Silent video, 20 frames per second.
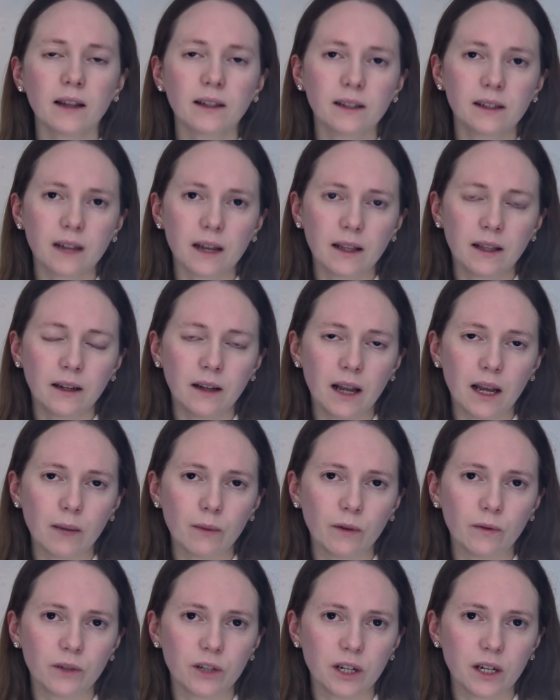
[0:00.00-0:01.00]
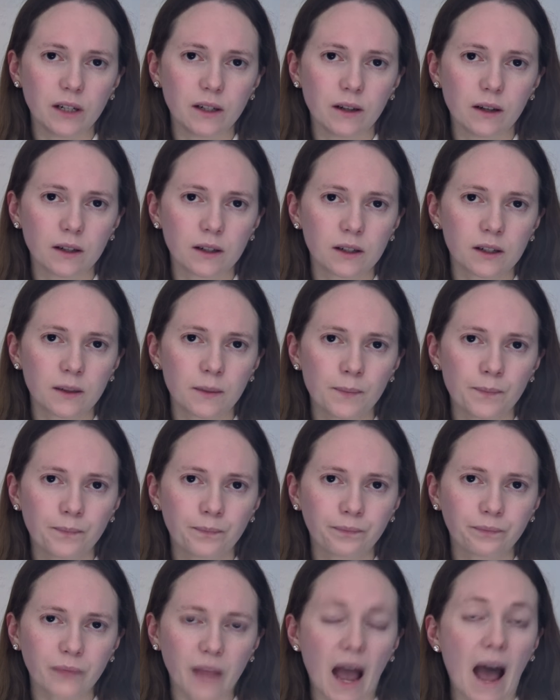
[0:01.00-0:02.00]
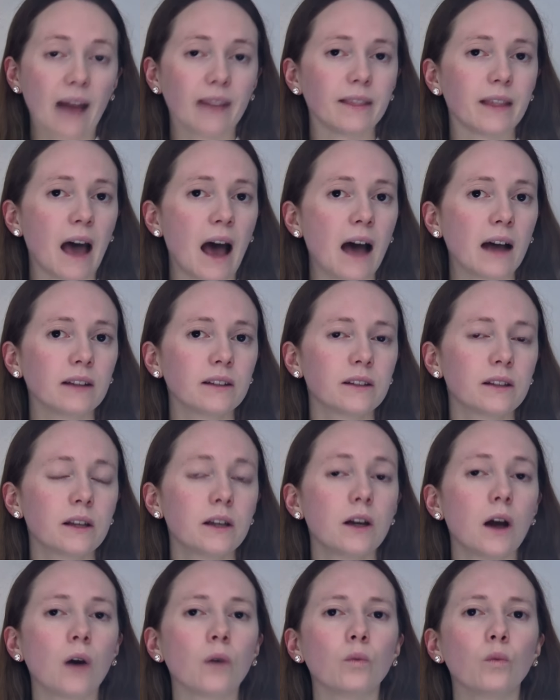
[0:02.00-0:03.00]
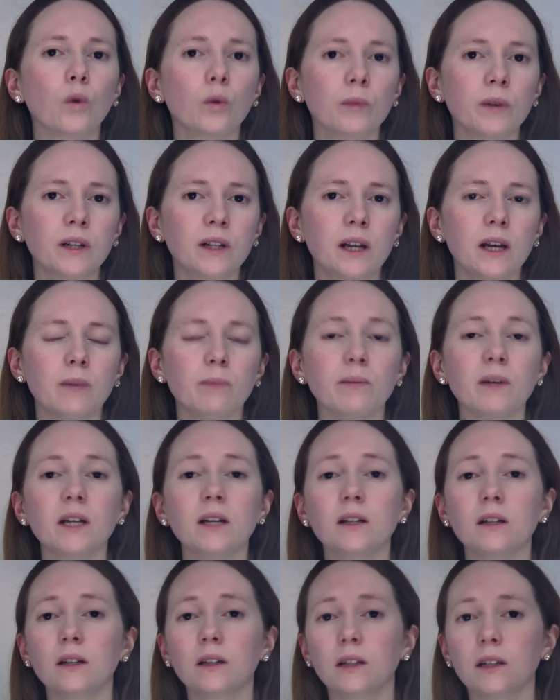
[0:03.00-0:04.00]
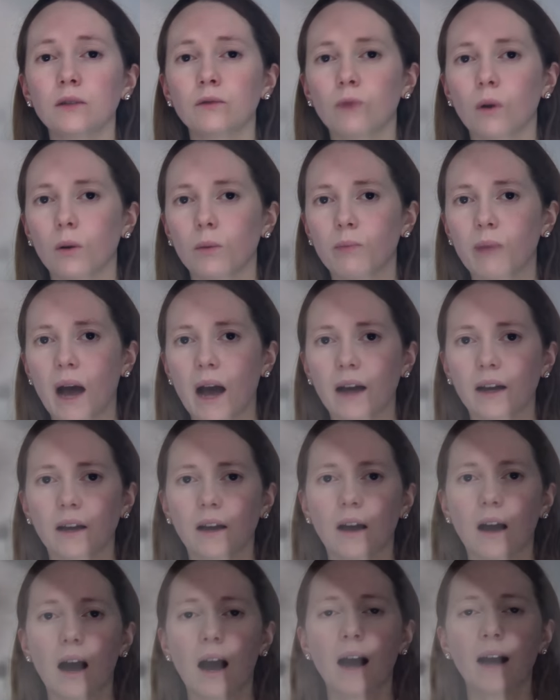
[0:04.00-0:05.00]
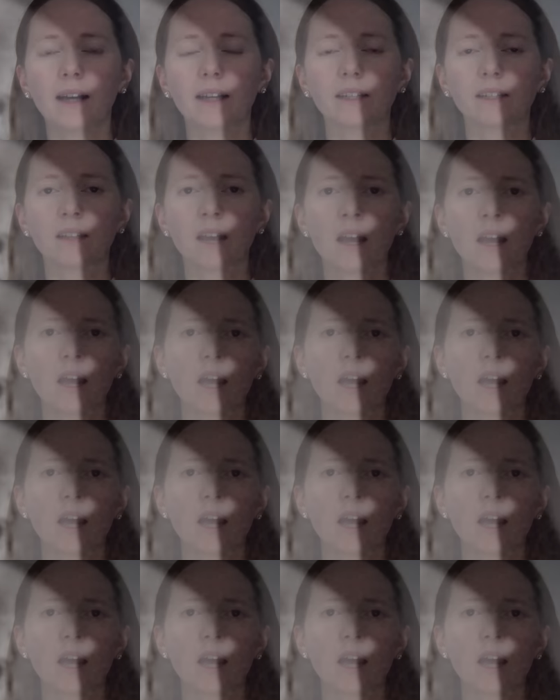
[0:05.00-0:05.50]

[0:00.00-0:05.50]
and say the name of Jesus. At that, the young woman immediately rolled back her eyes